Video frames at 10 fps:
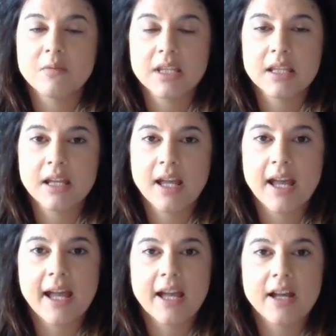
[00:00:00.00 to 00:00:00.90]
We
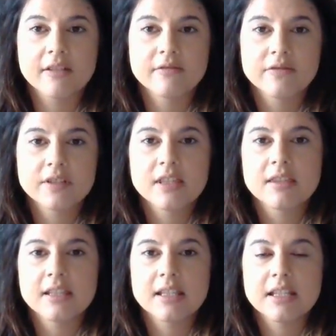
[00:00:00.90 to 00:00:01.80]
have
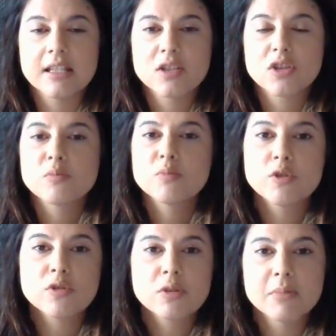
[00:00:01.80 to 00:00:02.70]
the
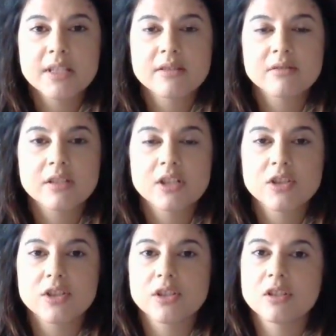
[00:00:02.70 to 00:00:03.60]
smooth muscle
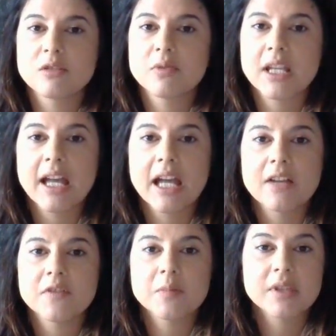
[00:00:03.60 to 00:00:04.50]
tissue, we
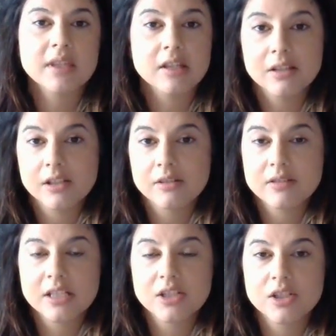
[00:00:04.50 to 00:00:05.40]
have epithelial
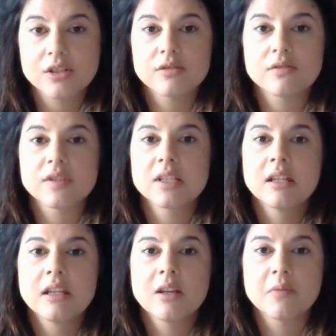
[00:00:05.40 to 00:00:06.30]
tissues,
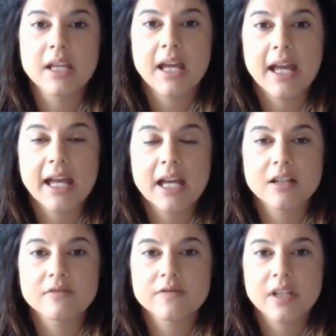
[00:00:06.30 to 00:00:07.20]
we
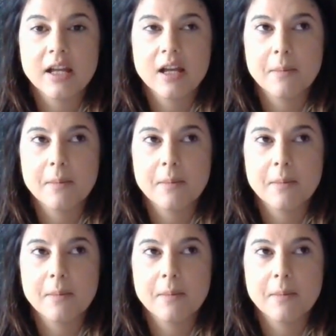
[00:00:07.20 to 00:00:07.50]
have